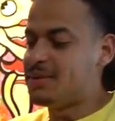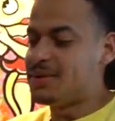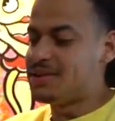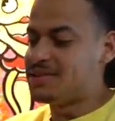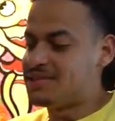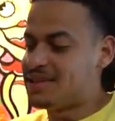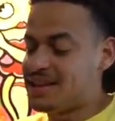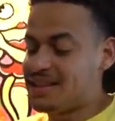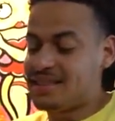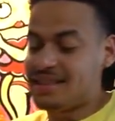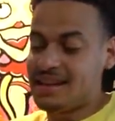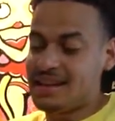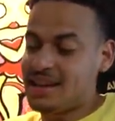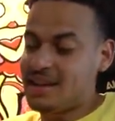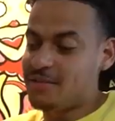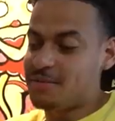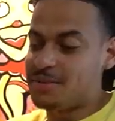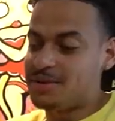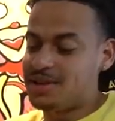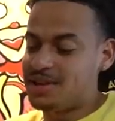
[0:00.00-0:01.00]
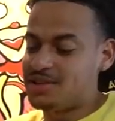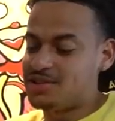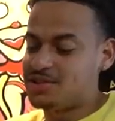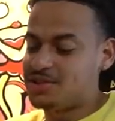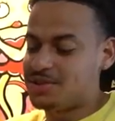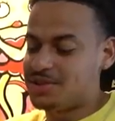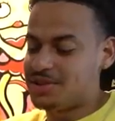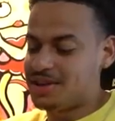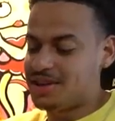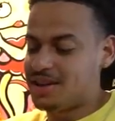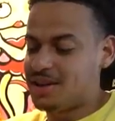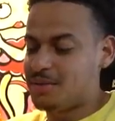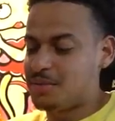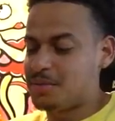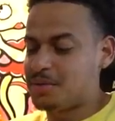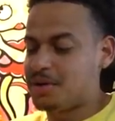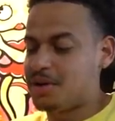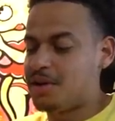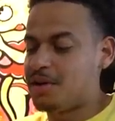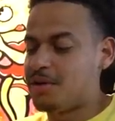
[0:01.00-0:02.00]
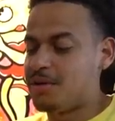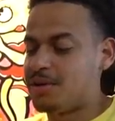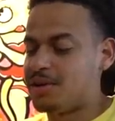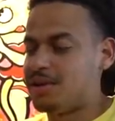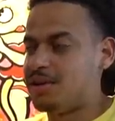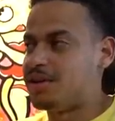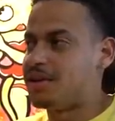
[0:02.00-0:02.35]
ones that I think have potential, and then we'll go and